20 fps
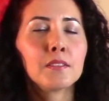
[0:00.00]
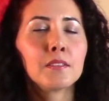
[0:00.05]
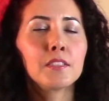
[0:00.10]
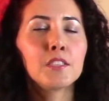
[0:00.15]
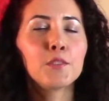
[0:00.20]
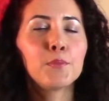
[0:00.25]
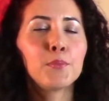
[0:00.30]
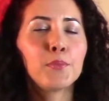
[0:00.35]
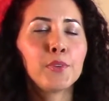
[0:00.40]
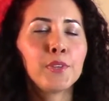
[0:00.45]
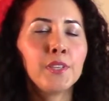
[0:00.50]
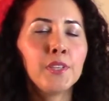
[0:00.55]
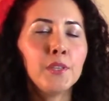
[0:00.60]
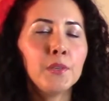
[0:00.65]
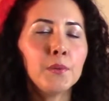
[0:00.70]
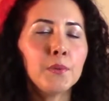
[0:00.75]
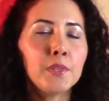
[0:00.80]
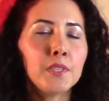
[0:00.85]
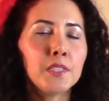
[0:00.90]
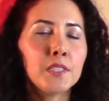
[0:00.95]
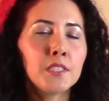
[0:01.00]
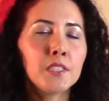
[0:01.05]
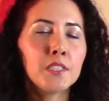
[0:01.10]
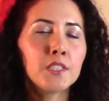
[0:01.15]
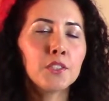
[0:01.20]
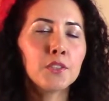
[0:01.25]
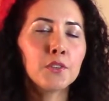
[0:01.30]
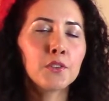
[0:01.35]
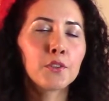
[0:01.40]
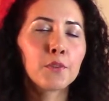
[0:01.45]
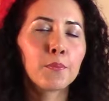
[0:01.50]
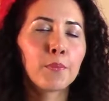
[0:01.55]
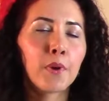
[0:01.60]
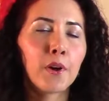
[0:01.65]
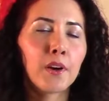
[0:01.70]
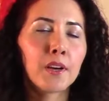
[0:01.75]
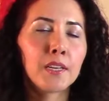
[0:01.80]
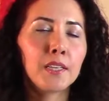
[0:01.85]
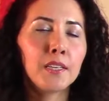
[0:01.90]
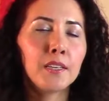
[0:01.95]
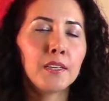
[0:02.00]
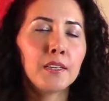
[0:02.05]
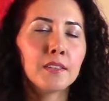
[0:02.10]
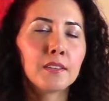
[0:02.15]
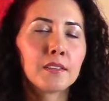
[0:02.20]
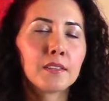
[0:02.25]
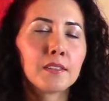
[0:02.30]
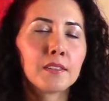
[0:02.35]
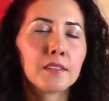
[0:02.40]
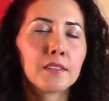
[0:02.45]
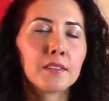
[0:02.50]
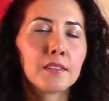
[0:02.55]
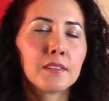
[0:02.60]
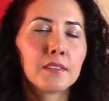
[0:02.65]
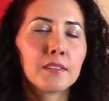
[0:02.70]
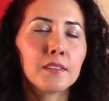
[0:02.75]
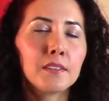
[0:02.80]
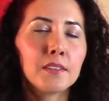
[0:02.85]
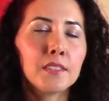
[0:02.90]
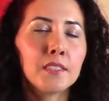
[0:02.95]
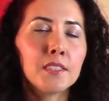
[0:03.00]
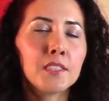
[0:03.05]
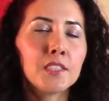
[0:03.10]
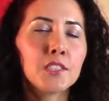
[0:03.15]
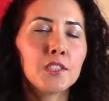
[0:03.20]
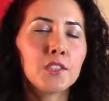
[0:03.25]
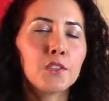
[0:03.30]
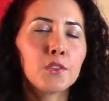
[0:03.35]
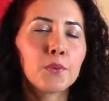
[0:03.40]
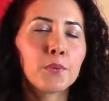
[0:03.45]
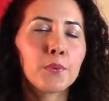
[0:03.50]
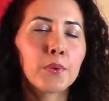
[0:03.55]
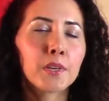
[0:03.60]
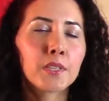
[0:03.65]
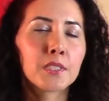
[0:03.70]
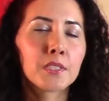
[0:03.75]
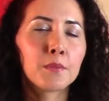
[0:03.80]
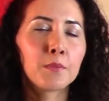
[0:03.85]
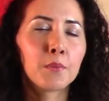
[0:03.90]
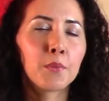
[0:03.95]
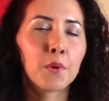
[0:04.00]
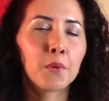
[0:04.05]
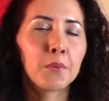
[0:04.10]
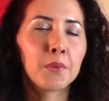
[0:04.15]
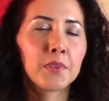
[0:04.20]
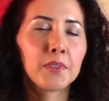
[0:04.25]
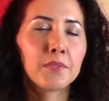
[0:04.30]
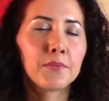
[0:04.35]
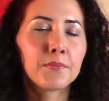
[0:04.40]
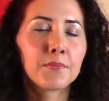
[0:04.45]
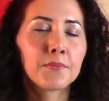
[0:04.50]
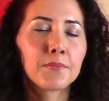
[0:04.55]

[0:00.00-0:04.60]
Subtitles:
to bring you into your body, into your present moment.